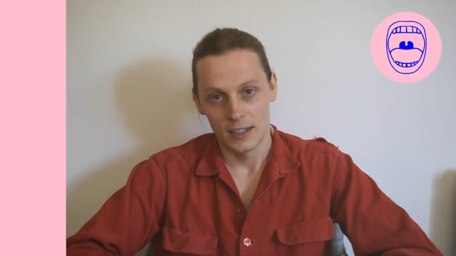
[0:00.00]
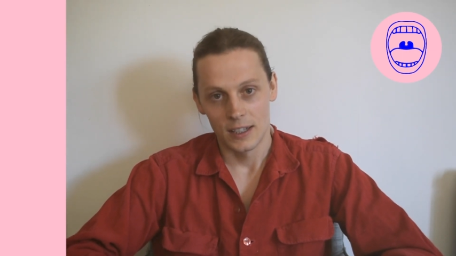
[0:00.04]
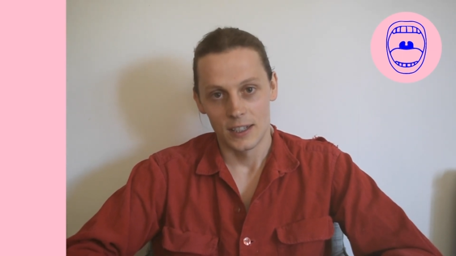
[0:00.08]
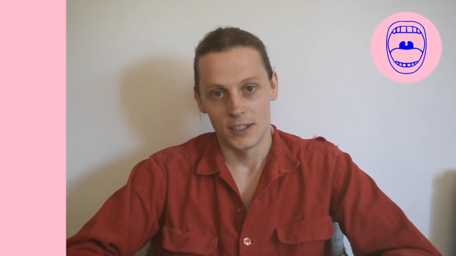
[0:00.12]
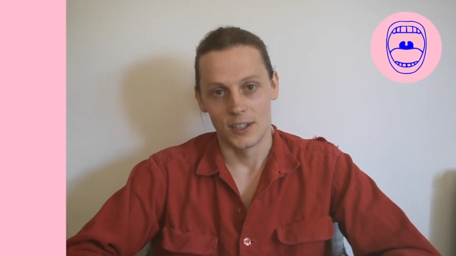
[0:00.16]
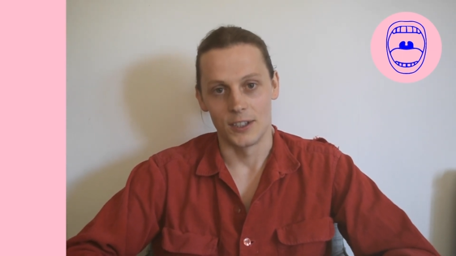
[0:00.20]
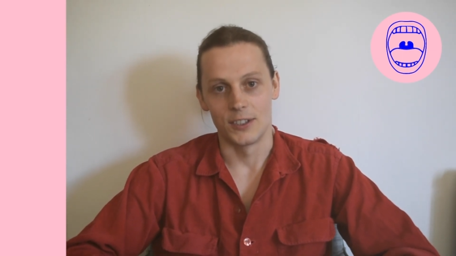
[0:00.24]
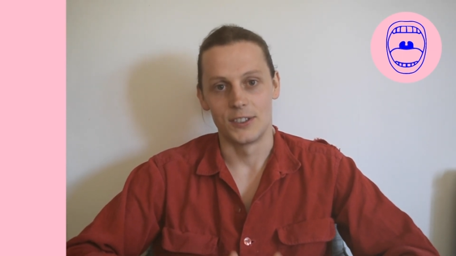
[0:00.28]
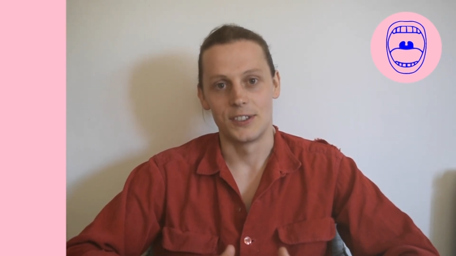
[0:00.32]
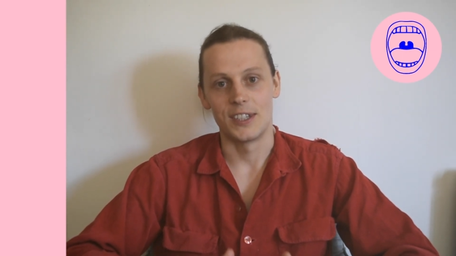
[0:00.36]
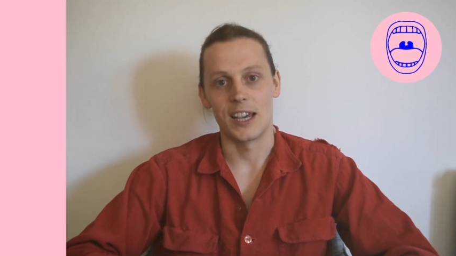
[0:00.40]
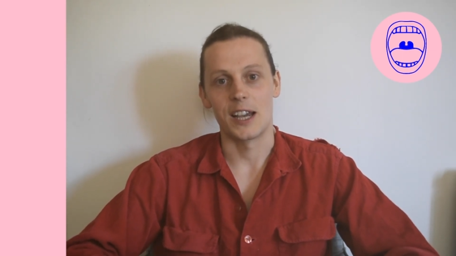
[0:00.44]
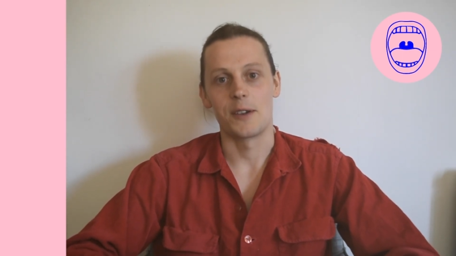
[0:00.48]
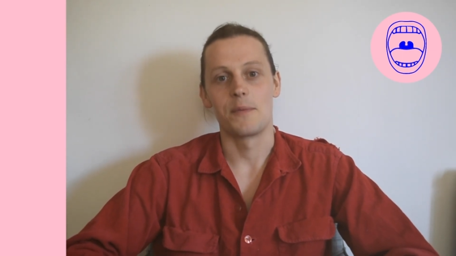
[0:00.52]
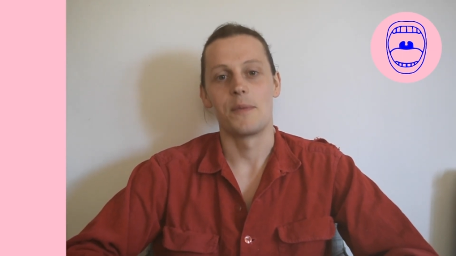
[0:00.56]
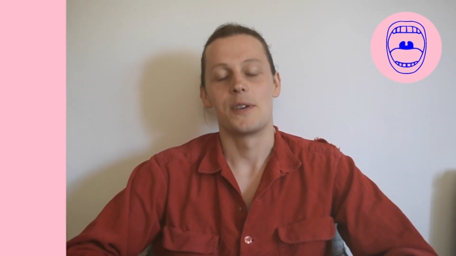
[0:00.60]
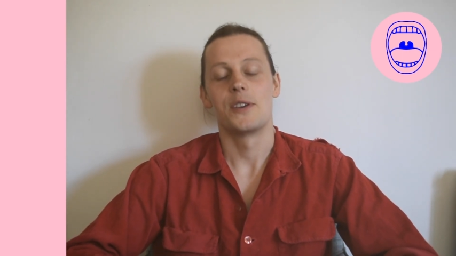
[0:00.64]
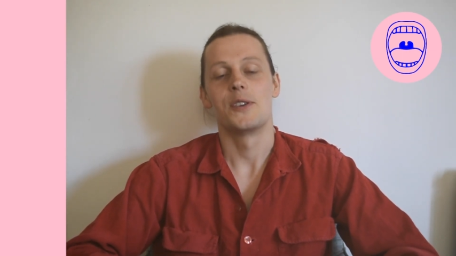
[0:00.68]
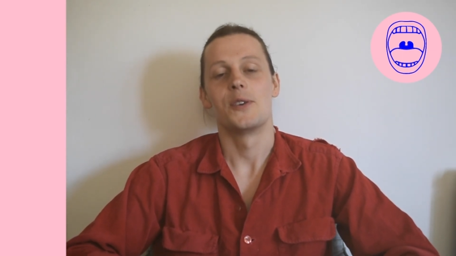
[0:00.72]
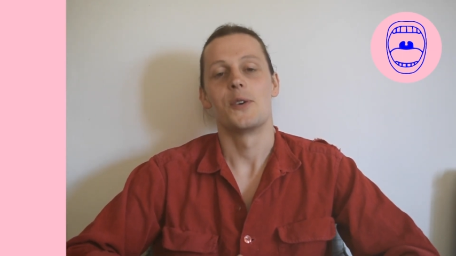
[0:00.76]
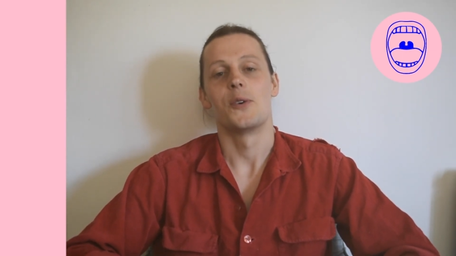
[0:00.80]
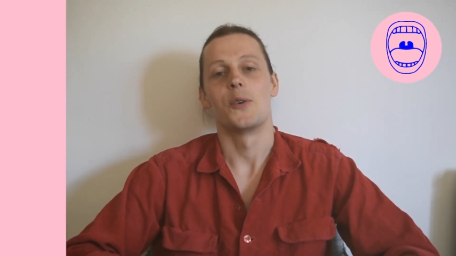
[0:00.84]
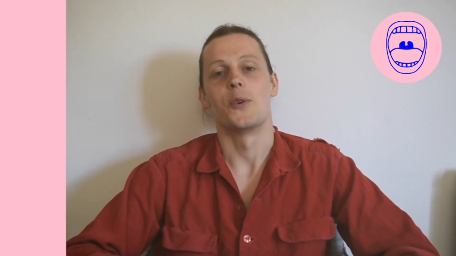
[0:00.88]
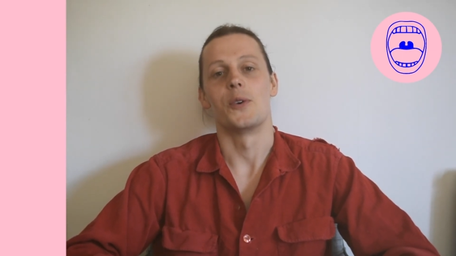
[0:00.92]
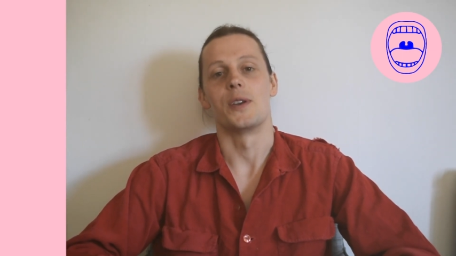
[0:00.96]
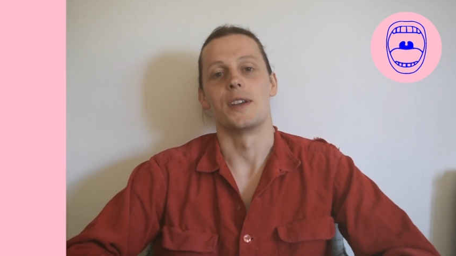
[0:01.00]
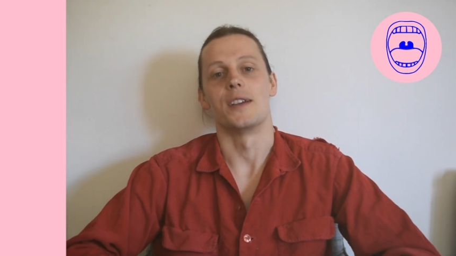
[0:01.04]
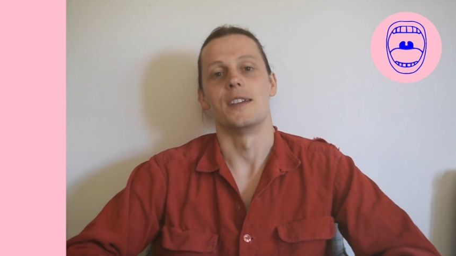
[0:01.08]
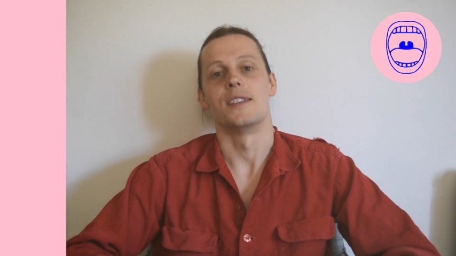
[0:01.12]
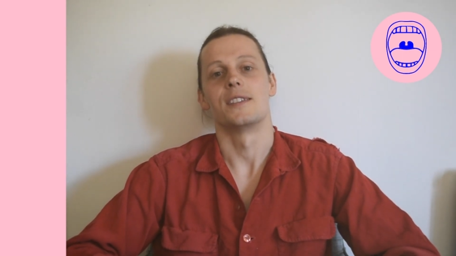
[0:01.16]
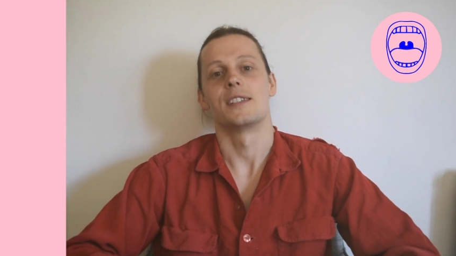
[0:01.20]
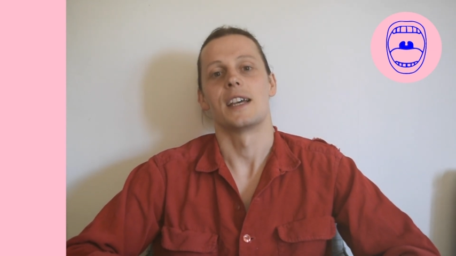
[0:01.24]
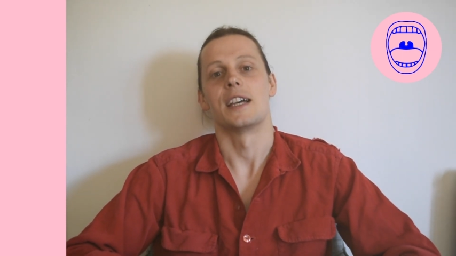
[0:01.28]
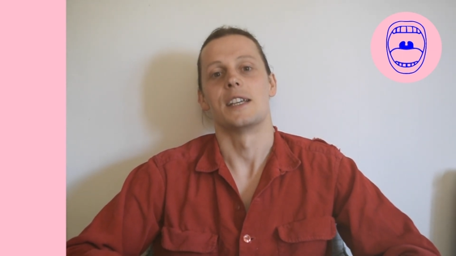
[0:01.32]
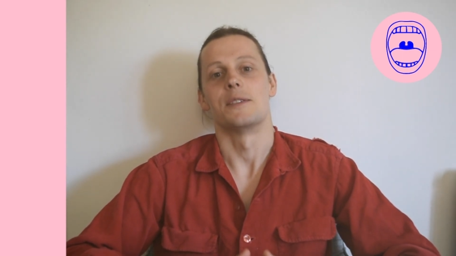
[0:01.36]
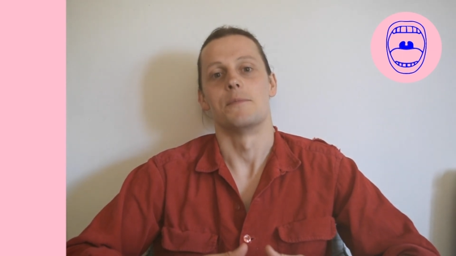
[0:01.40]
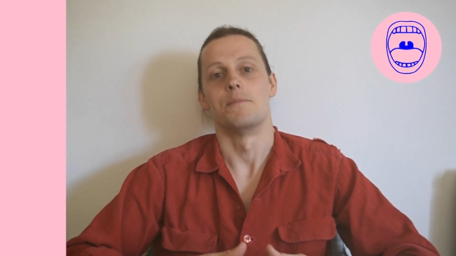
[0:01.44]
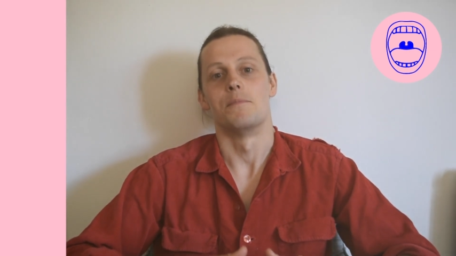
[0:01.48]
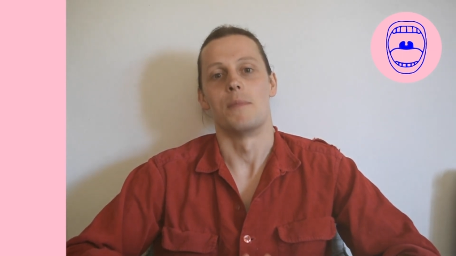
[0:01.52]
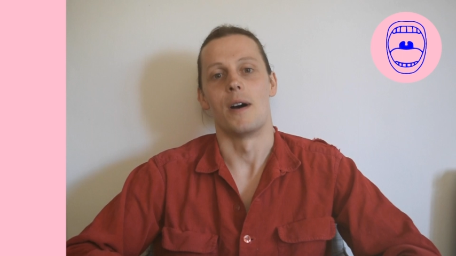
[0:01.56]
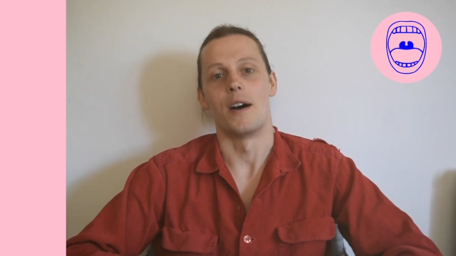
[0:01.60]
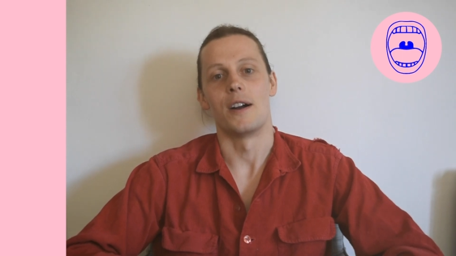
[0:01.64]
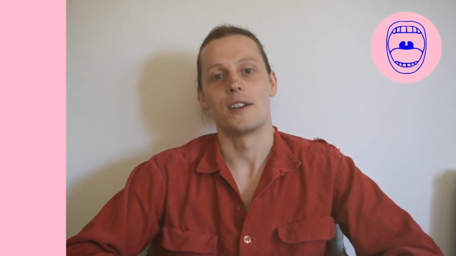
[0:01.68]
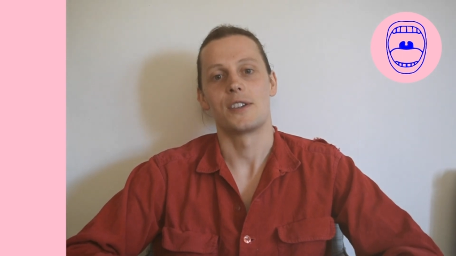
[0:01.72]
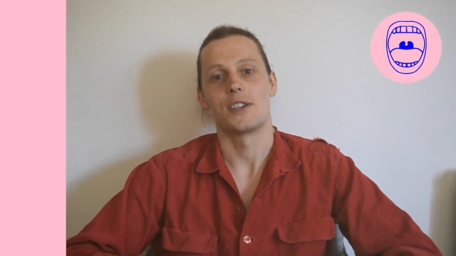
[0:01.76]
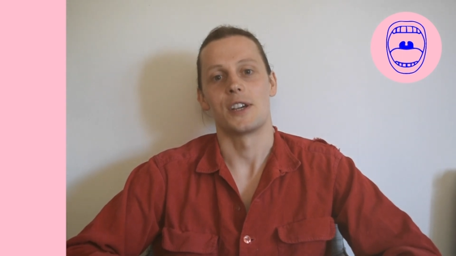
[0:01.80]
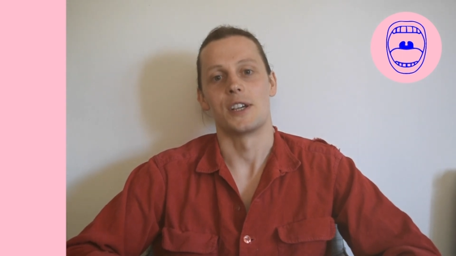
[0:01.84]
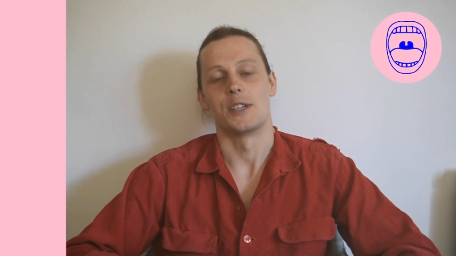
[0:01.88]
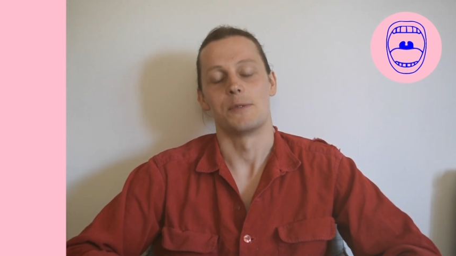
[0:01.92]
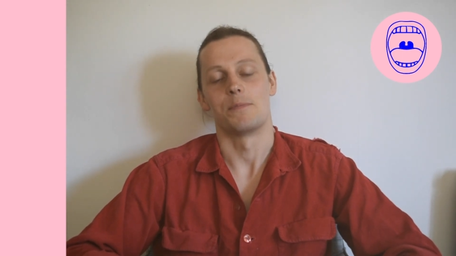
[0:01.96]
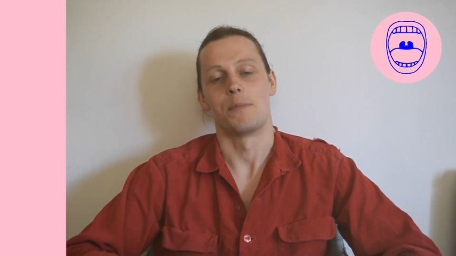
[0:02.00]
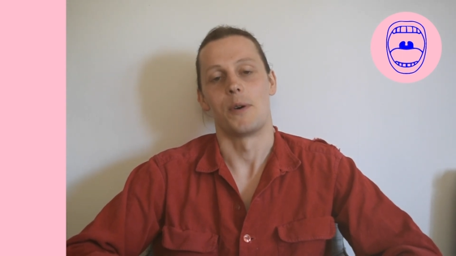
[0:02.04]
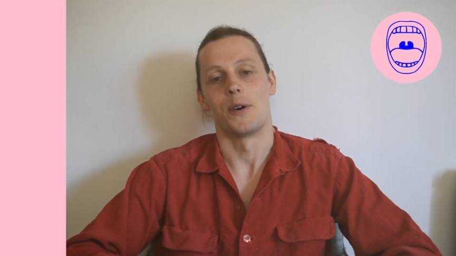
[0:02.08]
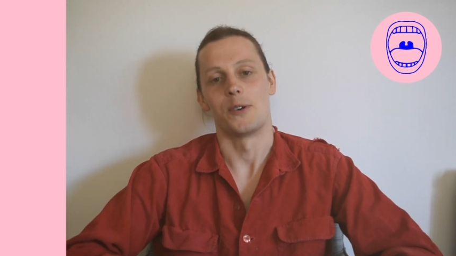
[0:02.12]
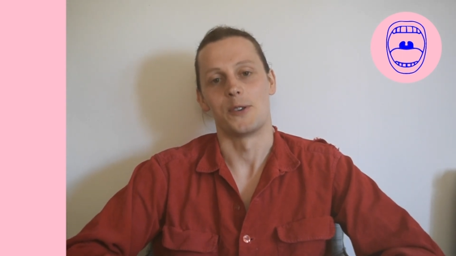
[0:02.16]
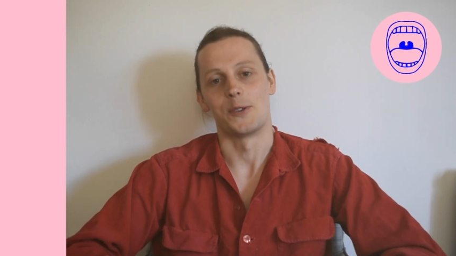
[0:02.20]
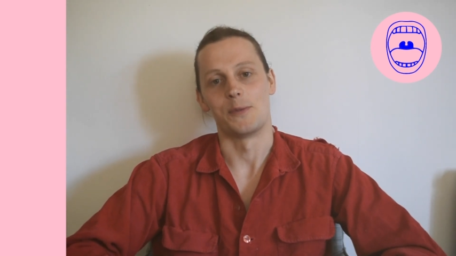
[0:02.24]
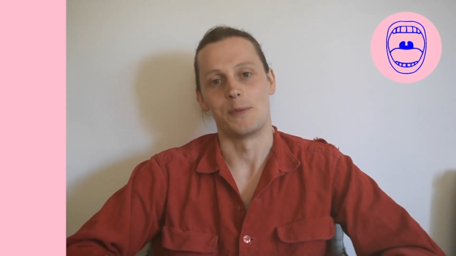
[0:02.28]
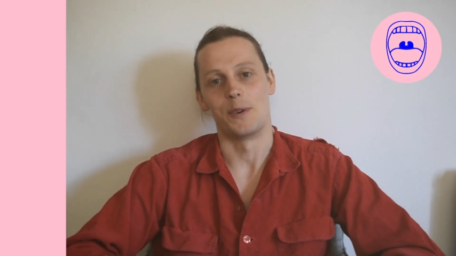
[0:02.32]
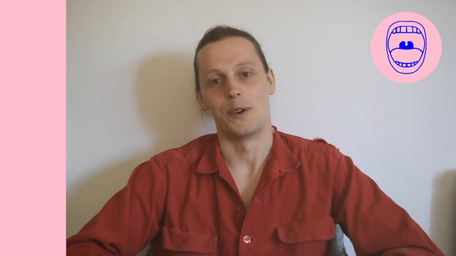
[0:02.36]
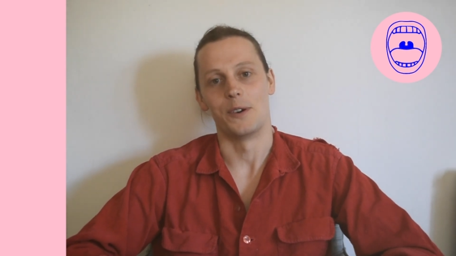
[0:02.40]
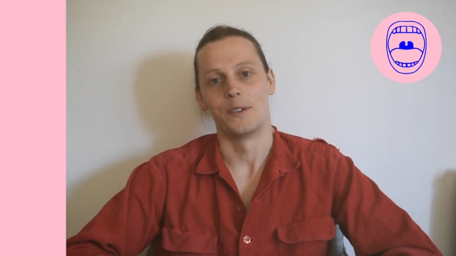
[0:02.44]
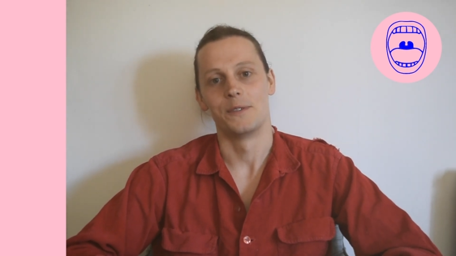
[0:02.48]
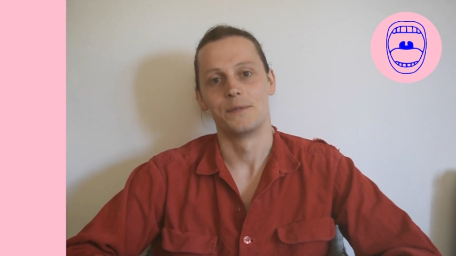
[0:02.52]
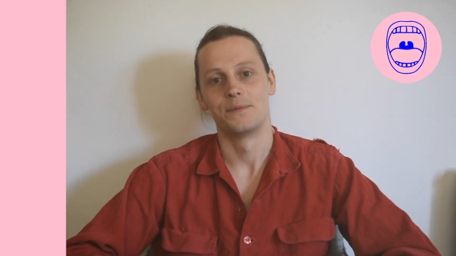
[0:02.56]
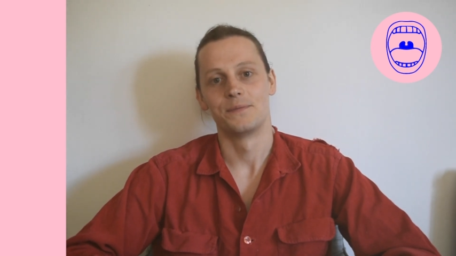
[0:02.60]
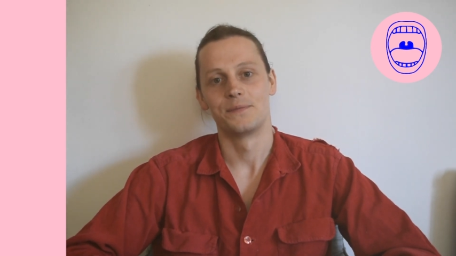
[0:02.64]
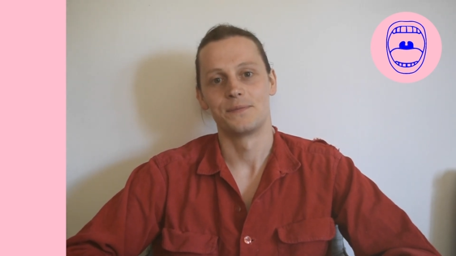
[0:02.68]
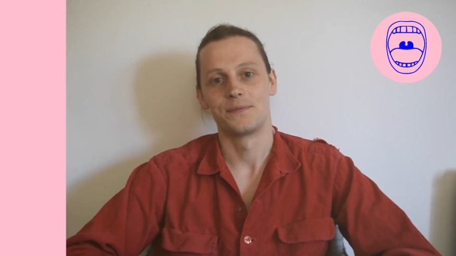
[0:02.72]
So segment your audience as much as possible.